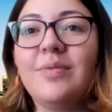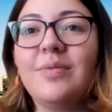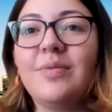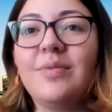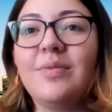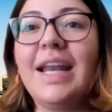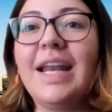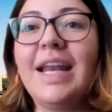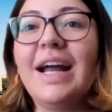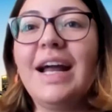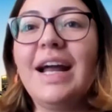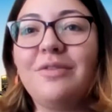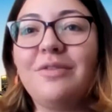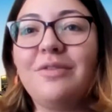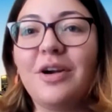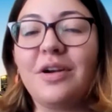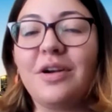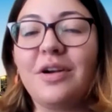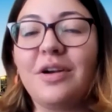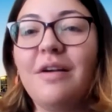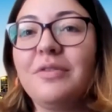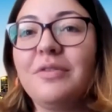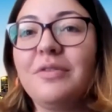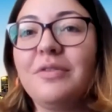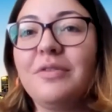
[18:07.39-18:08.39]
out of our
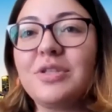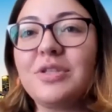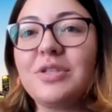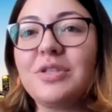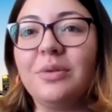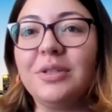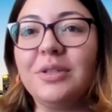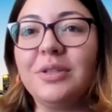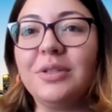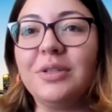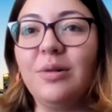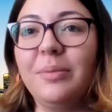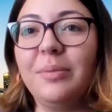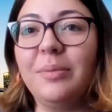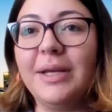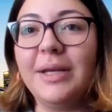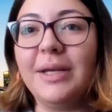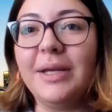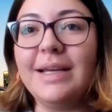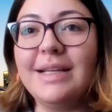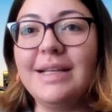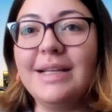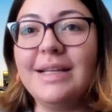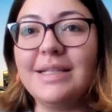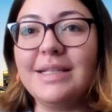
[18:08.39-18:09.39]
comfort zone a little bit
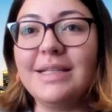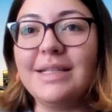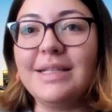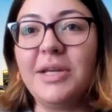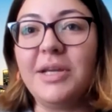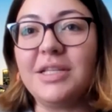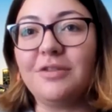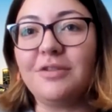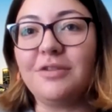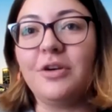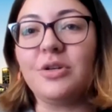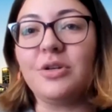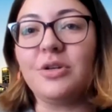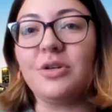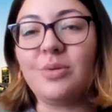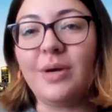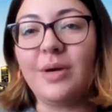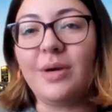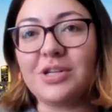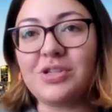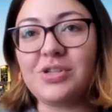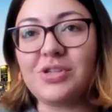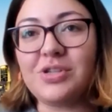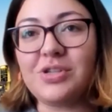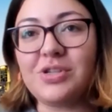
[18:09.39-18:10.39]
and speak to folks who
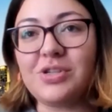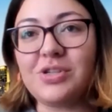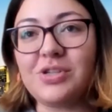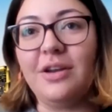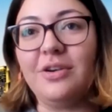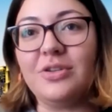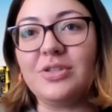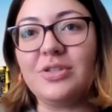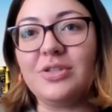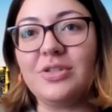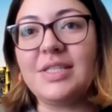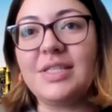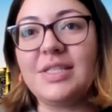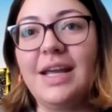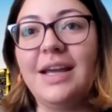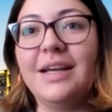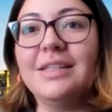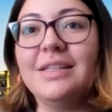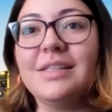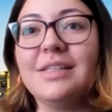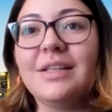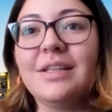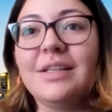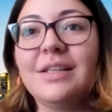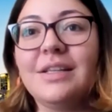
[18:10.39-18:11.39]
actually understand
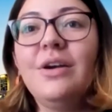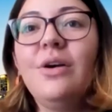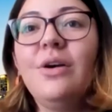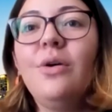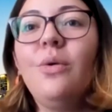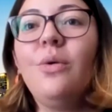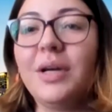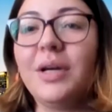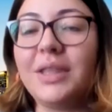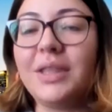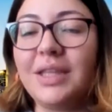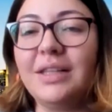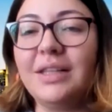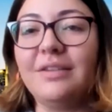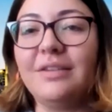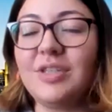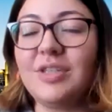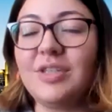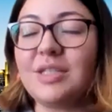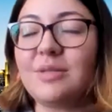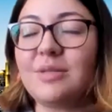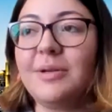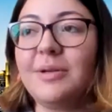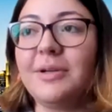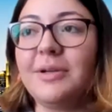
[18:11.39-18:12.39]
what the lived
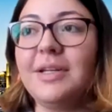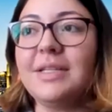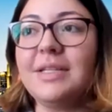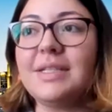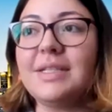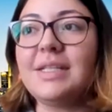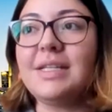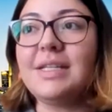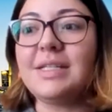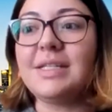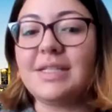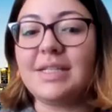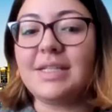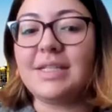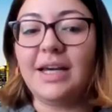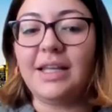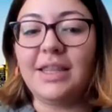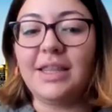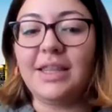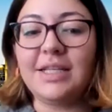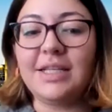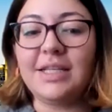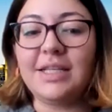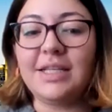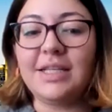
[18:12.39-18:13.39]
experience is, as Kathy
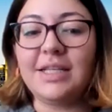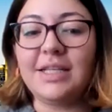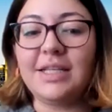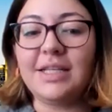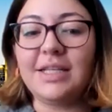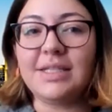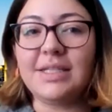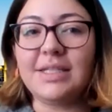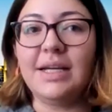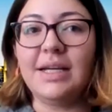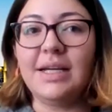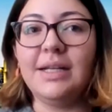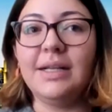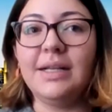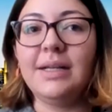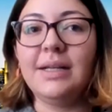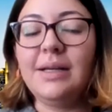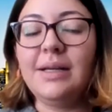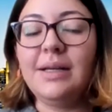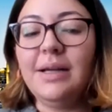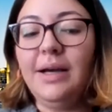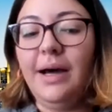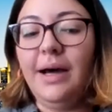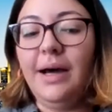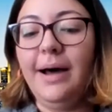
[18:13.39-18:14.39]
said.
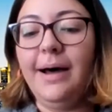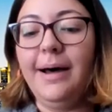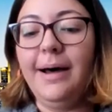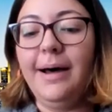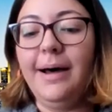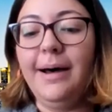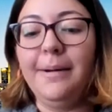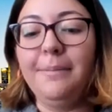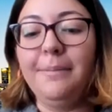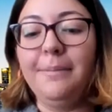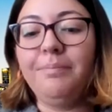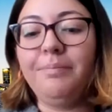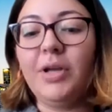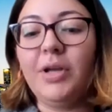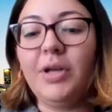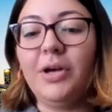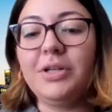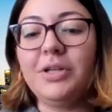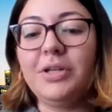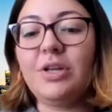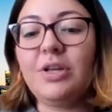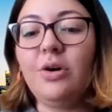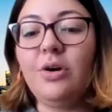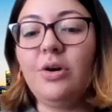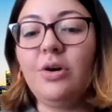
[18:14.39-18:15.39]

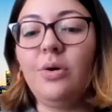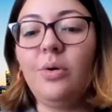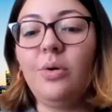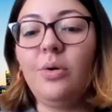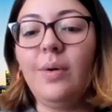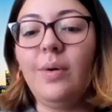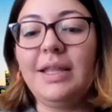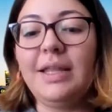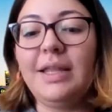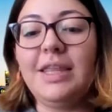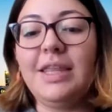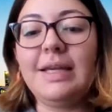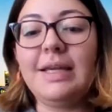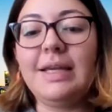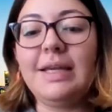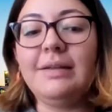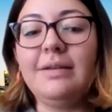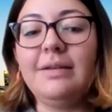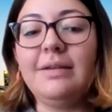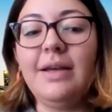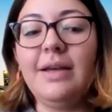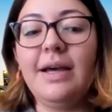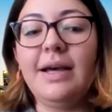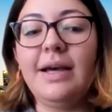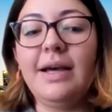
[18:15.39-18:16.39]
Also, I think,
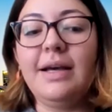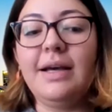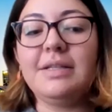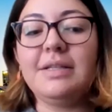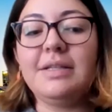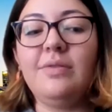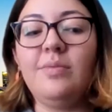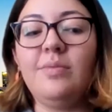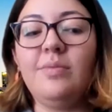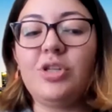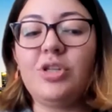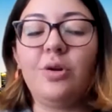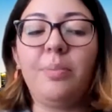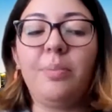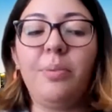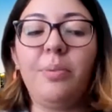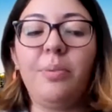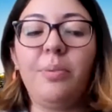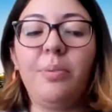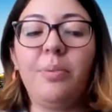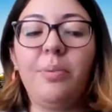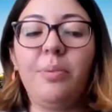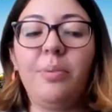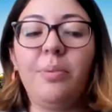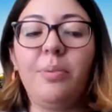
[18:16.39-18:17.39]
as to your point,
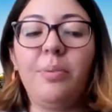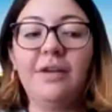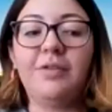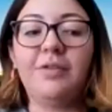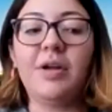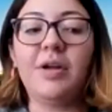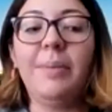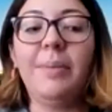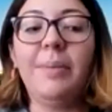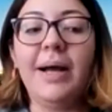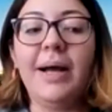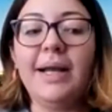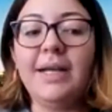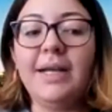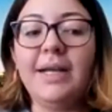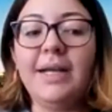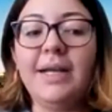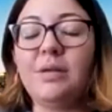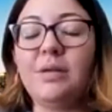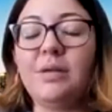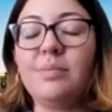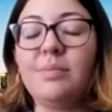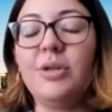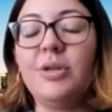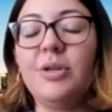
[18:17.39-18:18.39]
kind of combining
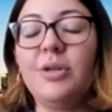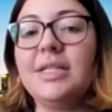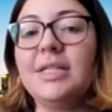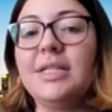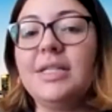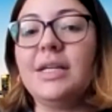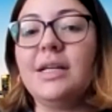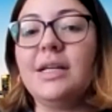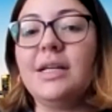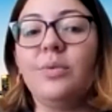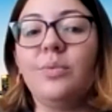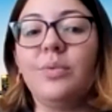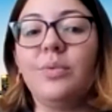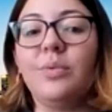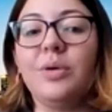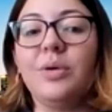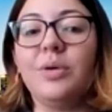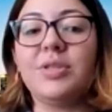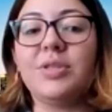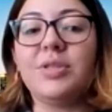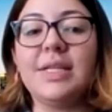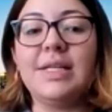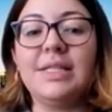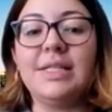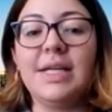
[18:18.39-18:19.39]
community data with city
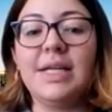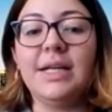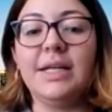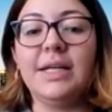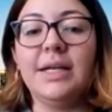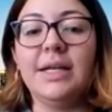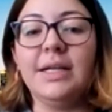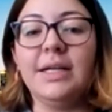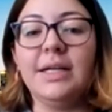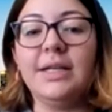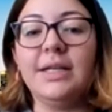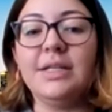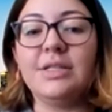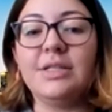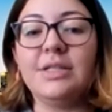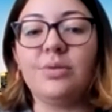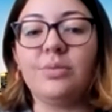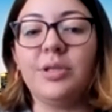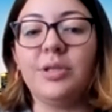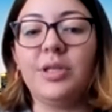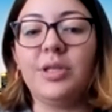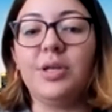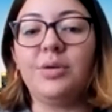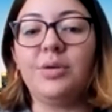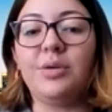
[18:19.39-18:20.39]
data is a really
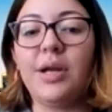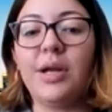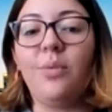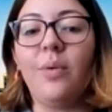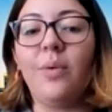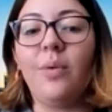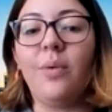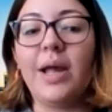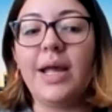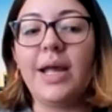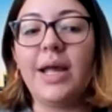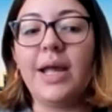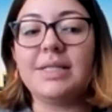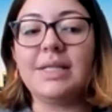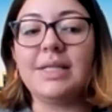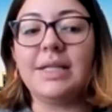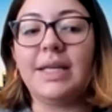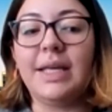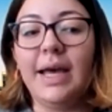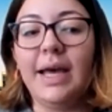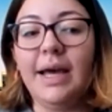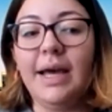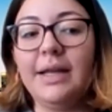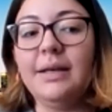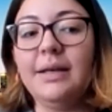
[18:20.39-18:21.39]
great way to
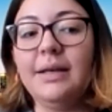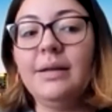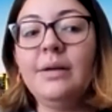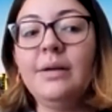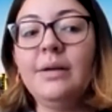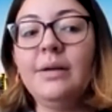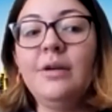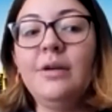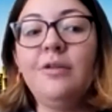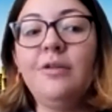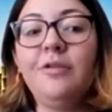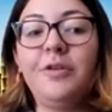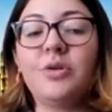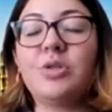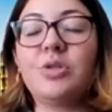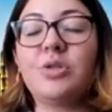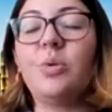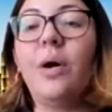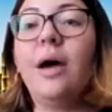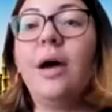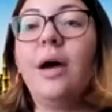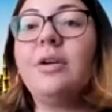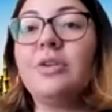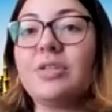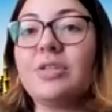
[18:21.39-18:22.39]
get folks who
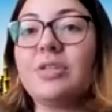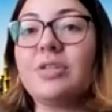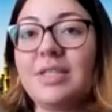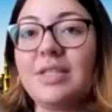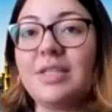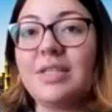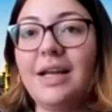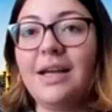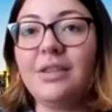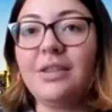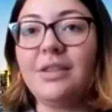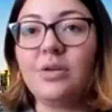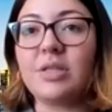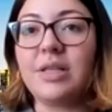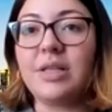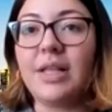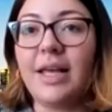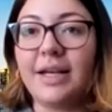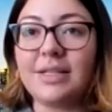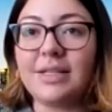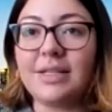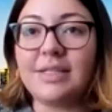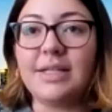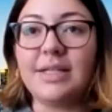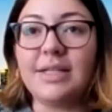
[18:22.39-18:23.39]
understand those
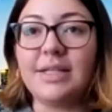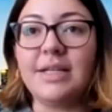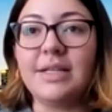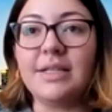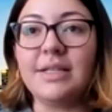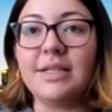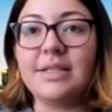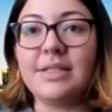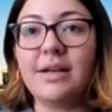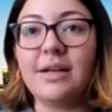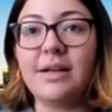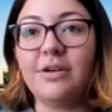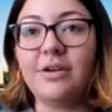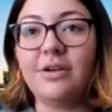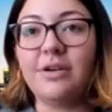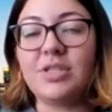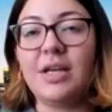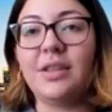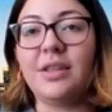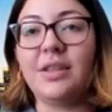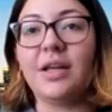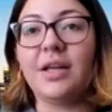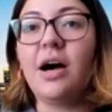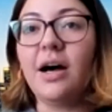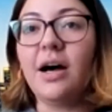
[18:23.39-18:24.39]
legacies and understand the
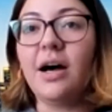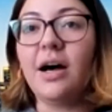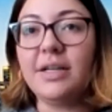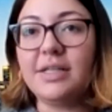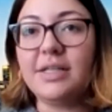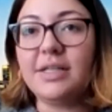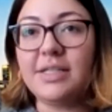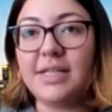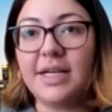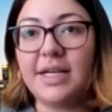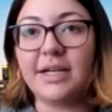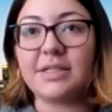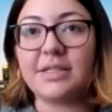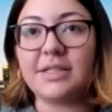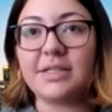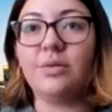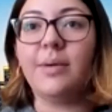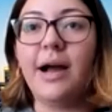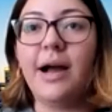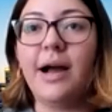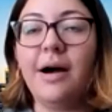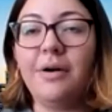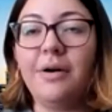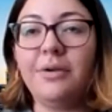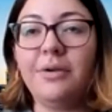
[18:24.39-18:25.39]
context
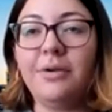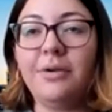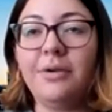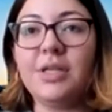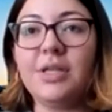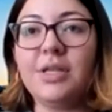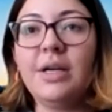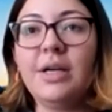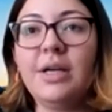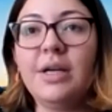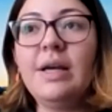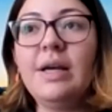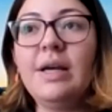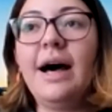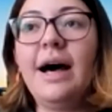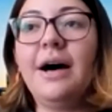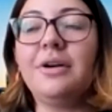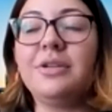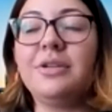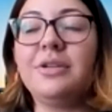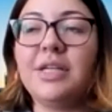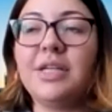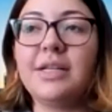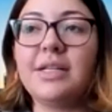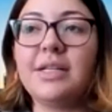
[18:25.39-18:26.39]
around how
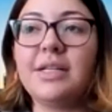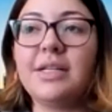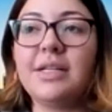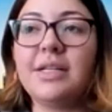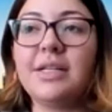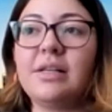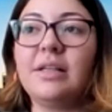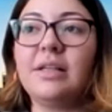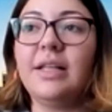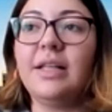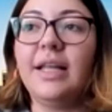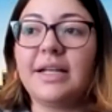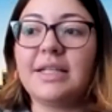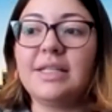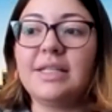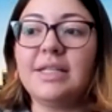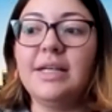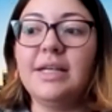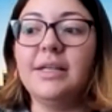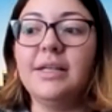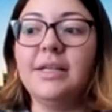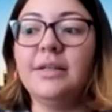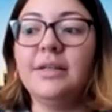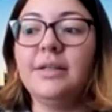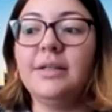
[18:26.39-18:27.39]
data is collected
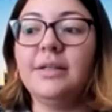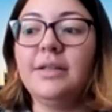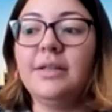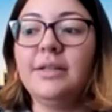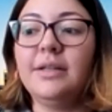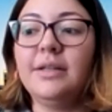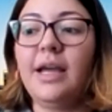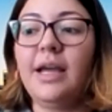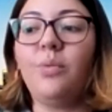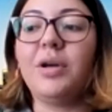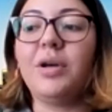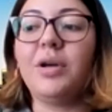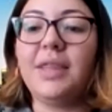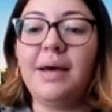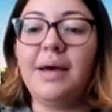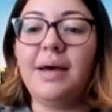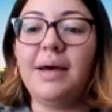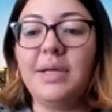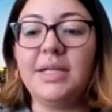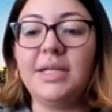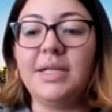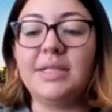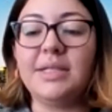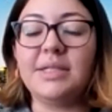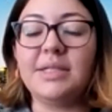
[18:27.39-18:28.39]
and what that means
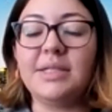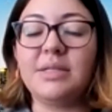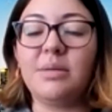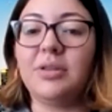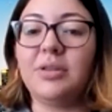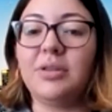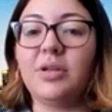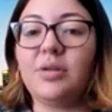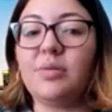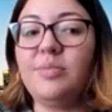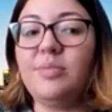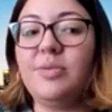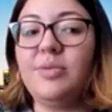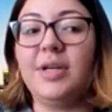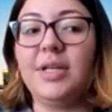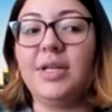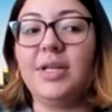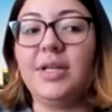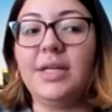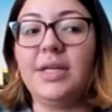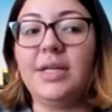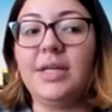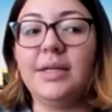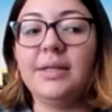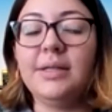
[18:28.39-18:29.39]
about the
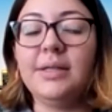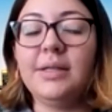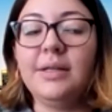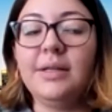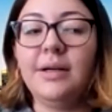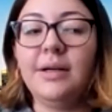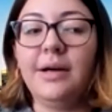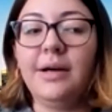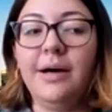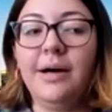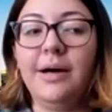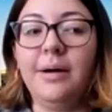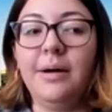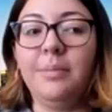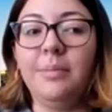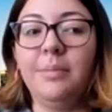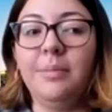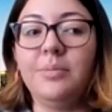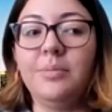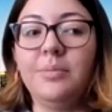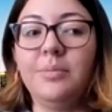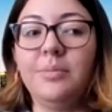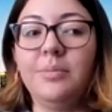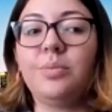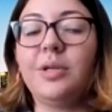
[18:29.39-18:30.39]
community to
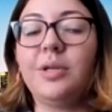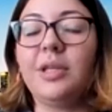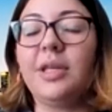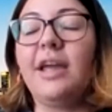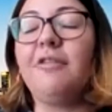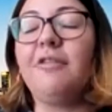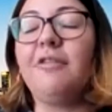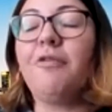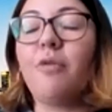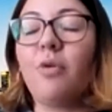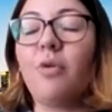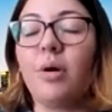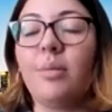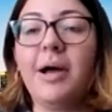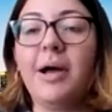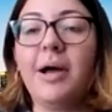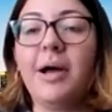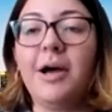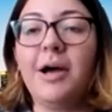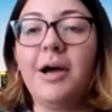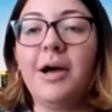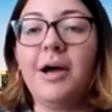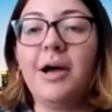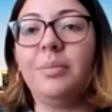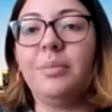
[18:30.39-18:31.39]
really inform how you're
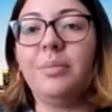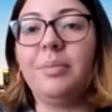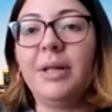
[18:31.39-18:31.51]
applying